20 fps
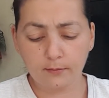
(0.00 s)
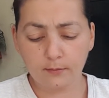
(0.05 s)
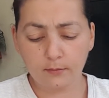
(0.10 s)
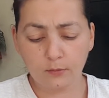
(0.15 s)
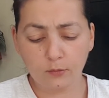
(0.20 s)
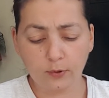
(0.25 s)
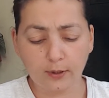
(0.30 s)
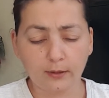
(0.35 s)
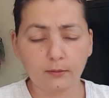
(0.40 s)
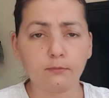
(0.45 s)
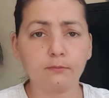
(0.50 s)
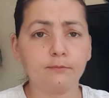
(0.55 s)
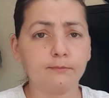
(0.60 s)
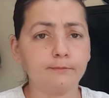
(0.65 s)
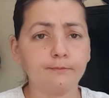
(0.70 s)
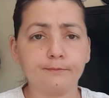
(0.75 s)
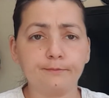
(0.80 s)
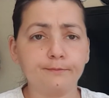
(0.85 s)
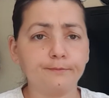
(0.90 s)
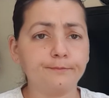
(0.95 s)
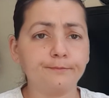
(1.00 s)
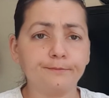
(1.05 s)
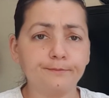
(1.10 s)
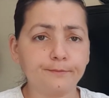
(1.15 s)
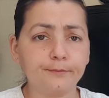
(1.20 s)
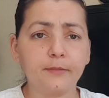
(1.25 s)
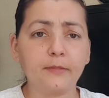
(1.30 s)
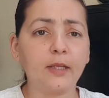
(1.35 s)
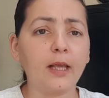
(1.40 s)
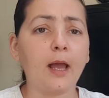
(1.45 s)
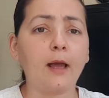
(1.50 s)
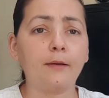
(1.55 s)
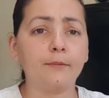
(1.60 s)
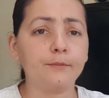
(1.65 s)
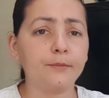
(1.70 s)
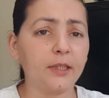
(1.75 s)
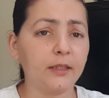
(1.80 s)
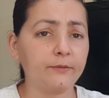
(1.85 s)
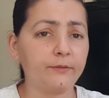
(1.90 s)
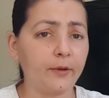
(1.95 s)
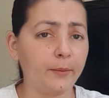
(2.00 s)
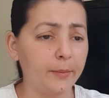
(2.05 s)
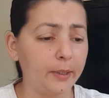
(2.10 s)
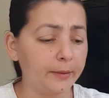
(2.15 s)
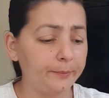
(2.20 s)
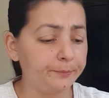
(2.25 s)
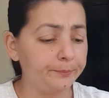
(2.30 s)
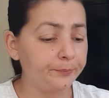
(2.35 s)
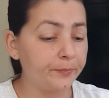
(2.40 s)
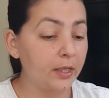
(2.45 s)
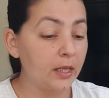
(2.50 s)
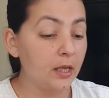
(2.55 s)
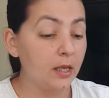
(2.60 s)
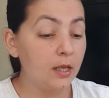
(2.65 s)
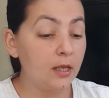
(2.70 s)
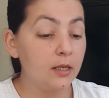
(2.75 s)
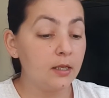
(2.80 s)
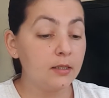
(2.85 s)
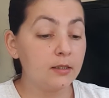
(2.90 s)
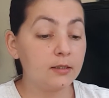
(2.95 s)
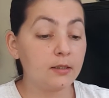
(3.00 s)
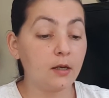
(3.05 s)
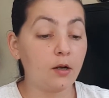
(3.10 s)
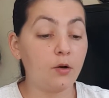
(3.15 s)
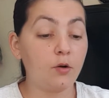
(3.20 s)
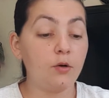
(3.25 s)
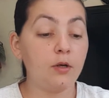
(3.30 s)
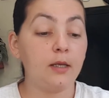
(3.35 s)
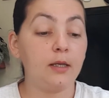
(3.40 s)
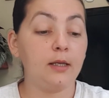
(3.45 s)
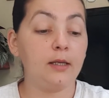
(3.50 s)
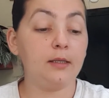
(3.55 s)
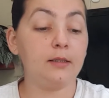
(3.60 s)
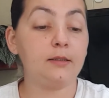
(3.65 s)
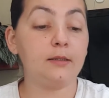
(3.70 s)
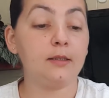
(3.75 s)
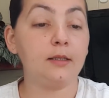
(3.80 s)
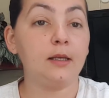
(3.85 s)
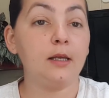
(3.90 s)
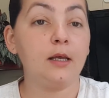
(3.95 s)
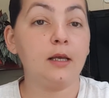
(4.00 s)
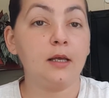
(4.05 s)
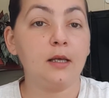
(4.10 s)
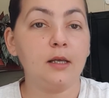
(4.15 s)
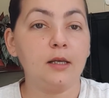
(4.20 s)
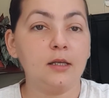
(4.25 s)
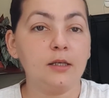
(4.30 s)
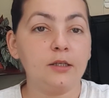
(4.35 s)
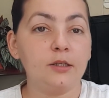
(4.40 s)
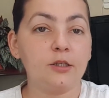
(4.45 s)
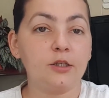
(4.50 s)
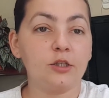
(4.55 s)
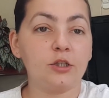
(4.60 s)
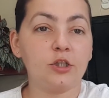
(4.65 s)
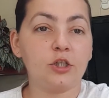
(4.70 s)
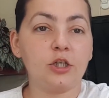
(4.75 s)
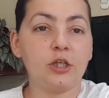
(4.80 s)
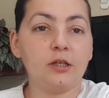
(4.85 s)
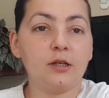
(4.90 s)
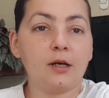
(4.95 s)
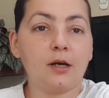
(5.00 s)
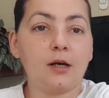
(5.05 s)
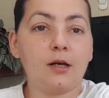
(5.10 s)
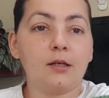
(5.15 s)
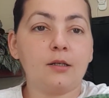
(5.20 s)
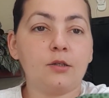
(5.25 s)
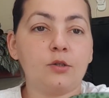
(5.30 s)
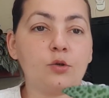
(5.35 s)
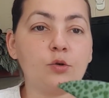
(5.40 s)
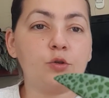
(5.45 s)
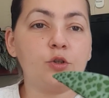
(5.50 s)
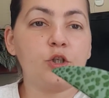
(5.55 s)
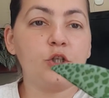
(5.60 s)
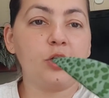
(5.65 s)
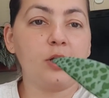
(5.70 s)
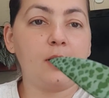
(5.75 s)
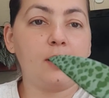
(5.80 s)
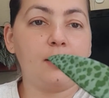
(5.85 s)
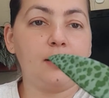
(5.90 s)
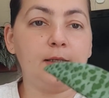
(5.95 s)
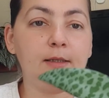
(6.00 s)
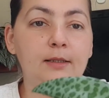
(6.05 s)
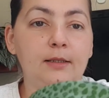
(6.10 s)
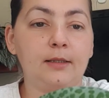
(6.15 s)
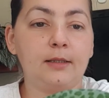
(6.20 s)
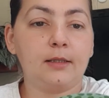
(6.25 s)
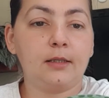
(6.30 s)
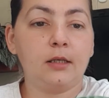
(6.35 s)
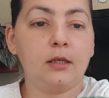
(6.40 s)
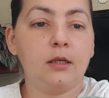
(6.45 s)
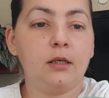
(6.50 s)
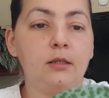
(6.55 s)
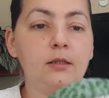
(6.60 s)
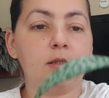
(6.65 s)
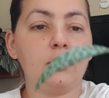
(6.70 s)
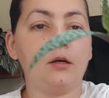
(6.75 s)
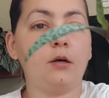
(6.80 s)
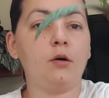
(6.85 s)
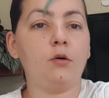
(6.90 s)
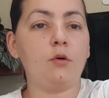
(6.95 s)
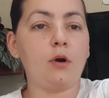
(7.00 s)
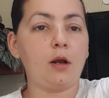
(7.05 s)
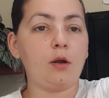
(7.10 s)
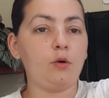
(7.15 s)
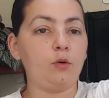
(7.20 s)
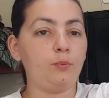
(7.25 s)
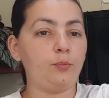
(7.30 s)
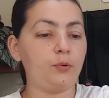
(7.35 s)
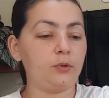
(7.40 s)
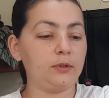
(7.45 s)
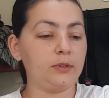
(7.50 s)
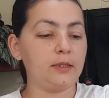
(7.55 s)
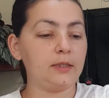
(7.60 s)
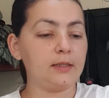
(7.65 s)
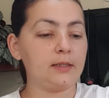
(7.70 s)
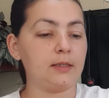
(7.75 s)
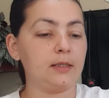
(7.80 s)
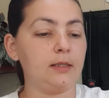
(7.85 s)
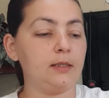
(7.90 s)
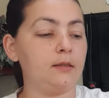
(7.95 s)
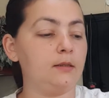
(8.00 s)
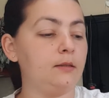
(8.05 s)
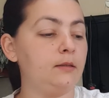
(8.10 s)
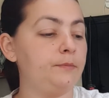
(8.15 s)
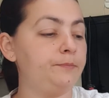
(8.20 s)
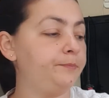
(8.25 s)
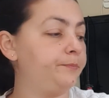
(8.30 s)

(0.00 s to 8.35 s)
Well, yeah, that family. So it's Scilla Socialis. So I will put this in